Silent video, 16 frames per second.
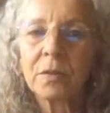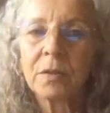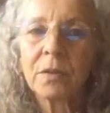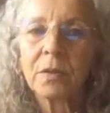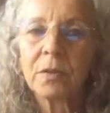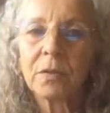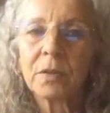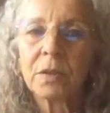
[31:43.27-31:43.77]

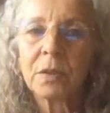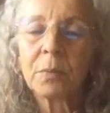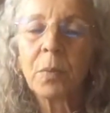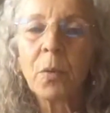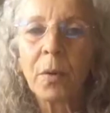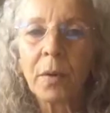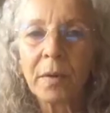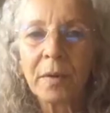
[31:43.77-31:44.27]

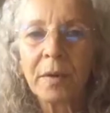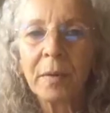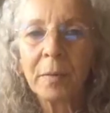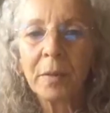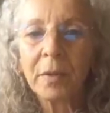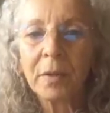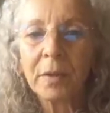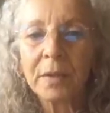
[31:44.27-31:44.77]
support
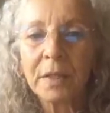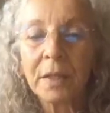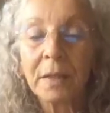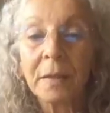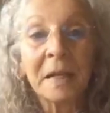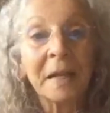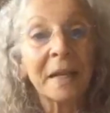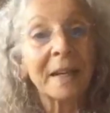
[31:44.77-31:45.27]
immunity.
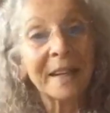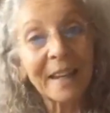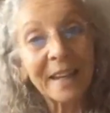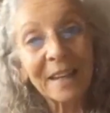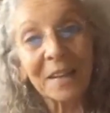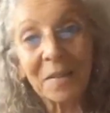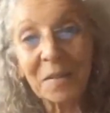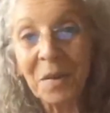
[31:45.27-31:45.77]

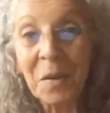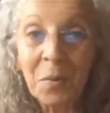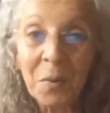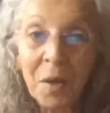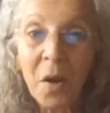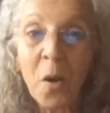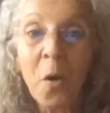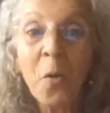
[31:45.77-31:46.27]
Again, we
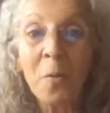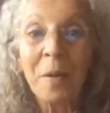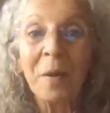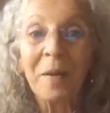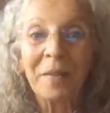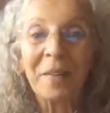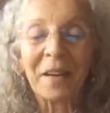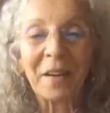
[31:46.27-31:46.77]
hope
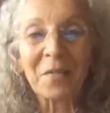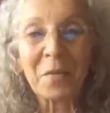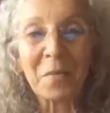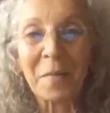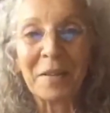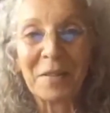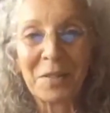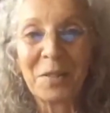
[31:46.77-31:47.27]
that
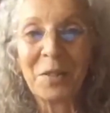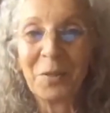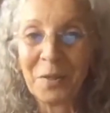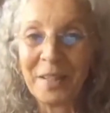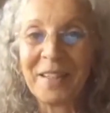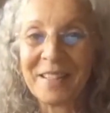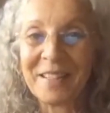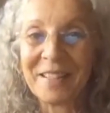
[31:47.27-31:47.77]
everybody's
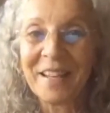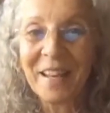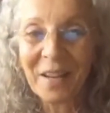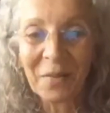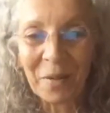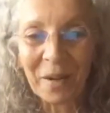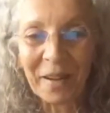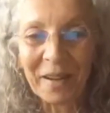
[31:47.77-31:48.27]
doing this
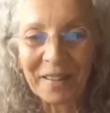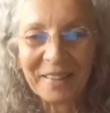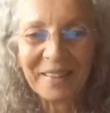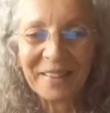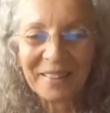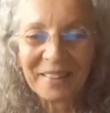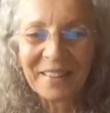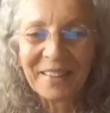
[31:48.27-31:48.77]
anyway,
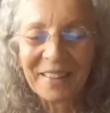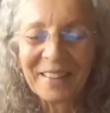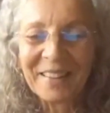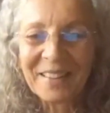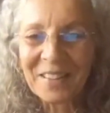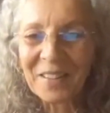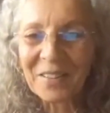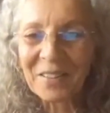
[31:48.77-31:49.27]
right?
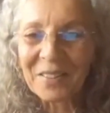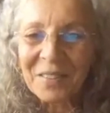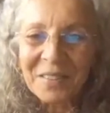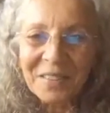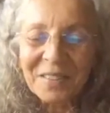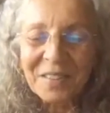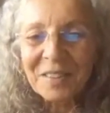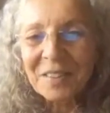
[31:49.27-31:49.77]
So
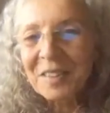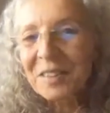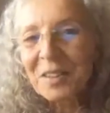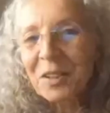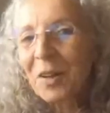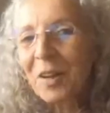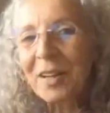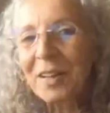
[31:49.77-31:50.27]
this is such a
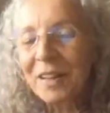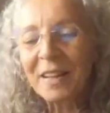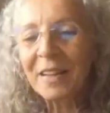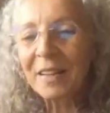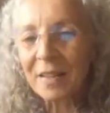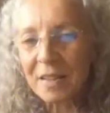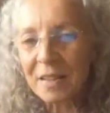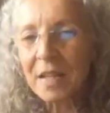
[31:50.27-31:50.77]
great thing
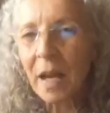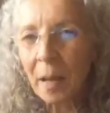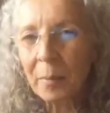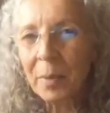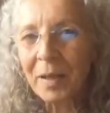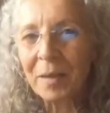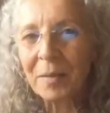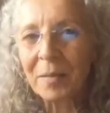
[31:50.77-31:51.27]
that's
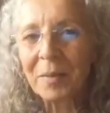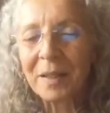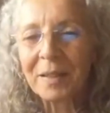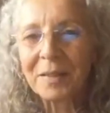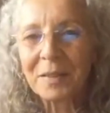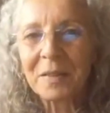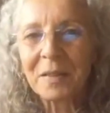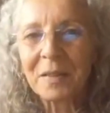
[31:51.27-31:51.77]
happening
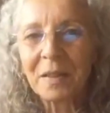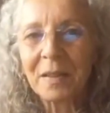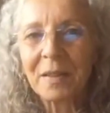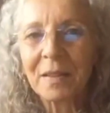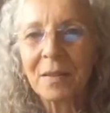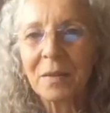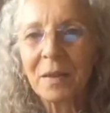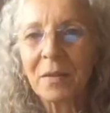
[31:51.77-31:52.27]
because
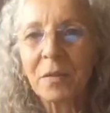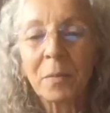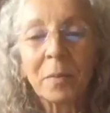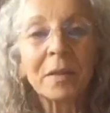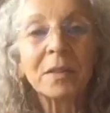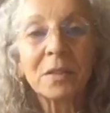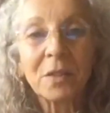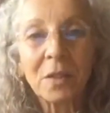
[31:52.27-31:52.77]

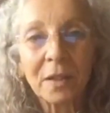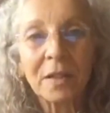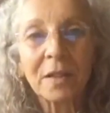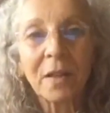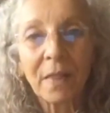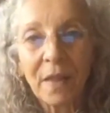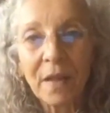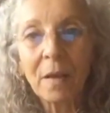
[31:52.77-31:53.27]
everybody's starting to
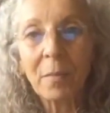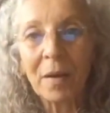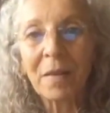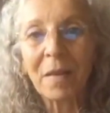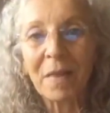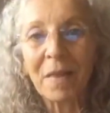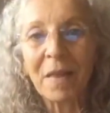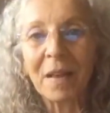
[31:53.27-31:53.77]
think about the
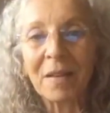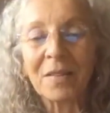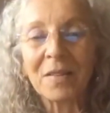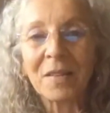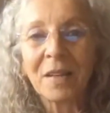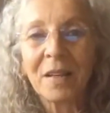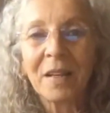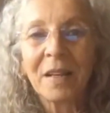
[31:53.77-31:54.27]
things
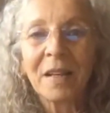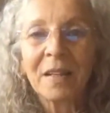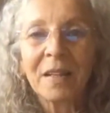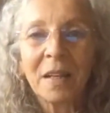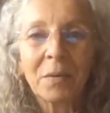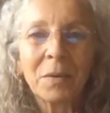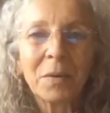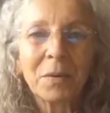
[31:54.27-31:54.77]

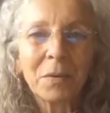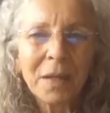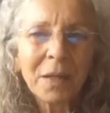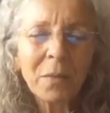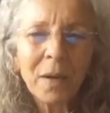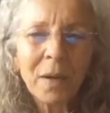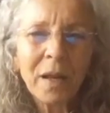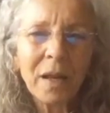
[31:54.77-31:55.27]
that we really
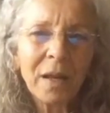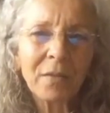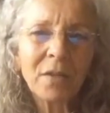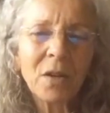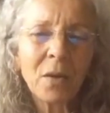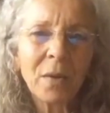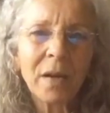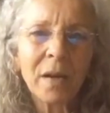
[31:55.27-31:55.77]
want to have
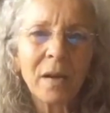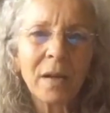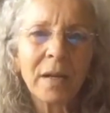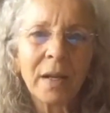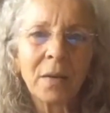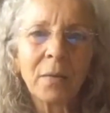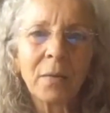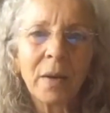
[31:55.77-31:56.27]
going on
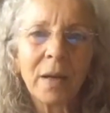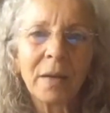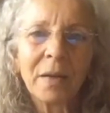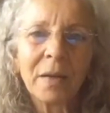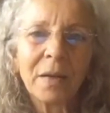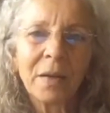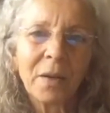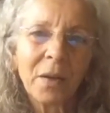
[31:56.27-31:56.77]
anyway.
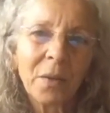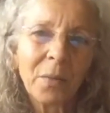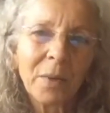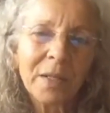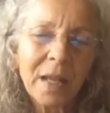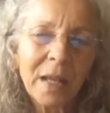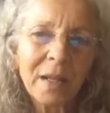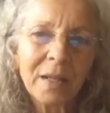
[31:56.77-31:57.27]
We
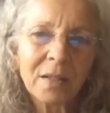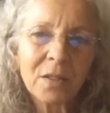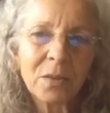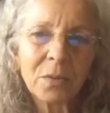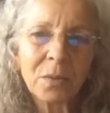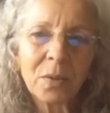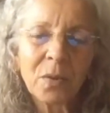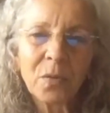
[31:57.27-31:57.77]
tend to,
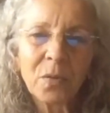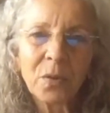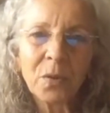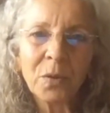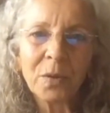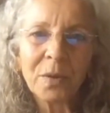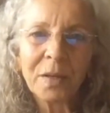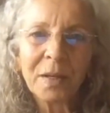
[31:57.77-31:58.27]
with
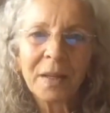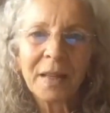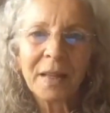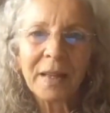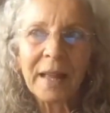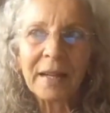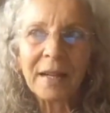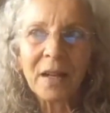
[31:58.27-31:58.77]
food,
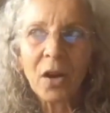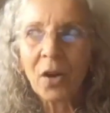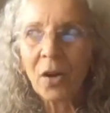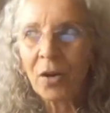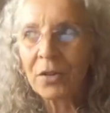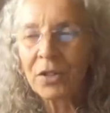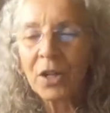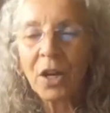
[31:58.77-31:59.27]
let
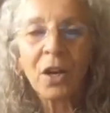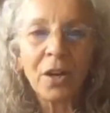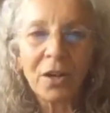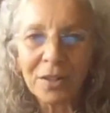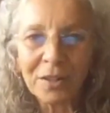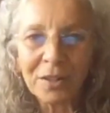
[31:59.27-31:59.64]
our tongue